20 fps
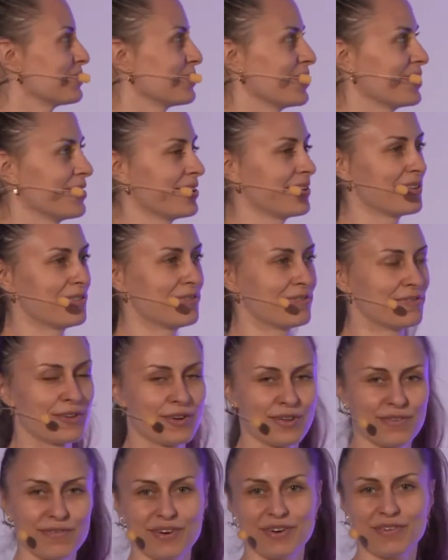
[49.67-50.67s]
We're for
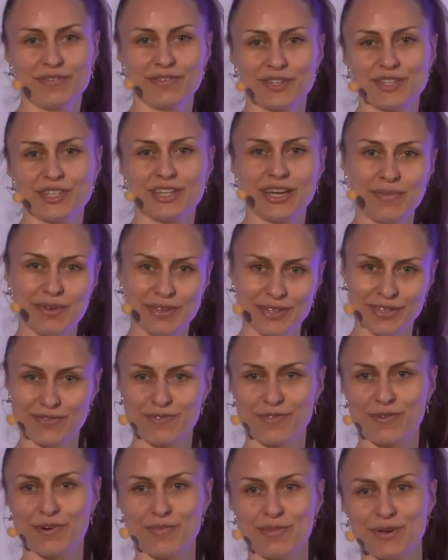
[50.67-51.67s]
the very first time in this
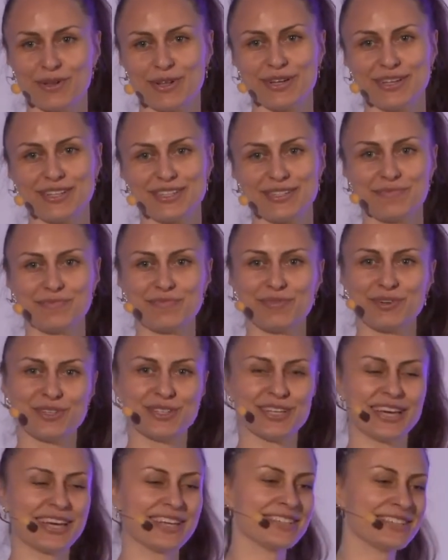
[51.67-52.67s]
formula as a
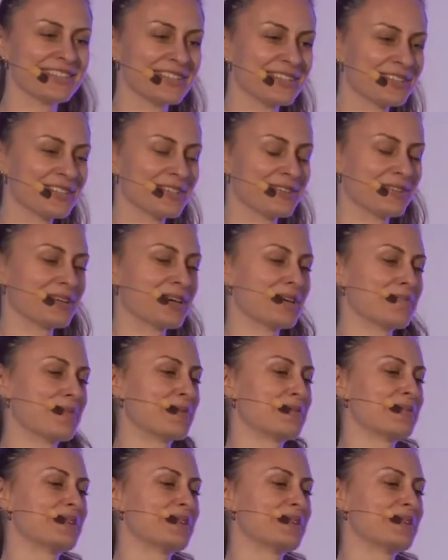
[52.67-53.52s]
presenters talking about